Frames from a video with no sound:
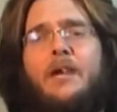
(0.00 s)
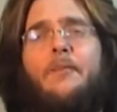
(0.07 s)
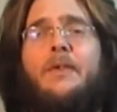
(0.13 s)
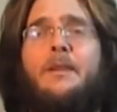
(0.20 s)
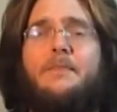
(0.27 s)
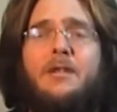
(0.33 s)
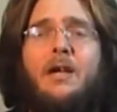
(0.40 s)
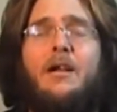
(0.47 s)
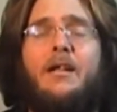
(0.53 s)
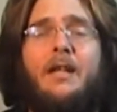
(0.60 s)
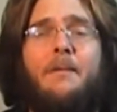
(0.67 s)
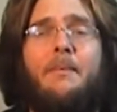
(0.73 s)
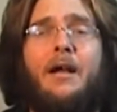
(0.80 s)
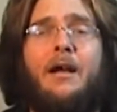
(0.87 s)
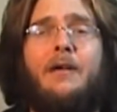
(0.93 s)
what I'm talking
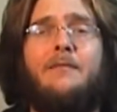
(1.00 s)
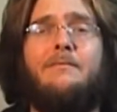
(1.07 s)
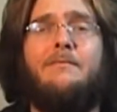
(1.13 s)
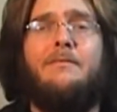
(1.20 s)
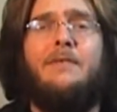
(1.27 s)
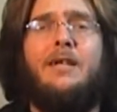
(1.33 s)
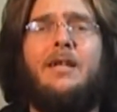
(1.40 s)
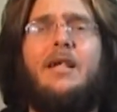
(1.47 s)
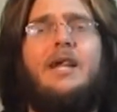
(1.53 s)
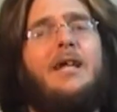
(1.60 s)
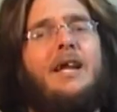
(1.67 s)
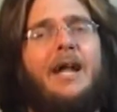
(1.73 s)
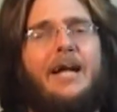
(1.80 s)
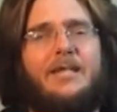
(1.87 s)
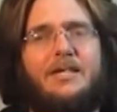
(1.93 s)
about.
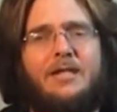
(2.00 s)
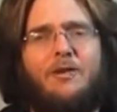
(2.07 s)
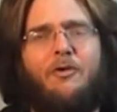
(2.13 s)
I still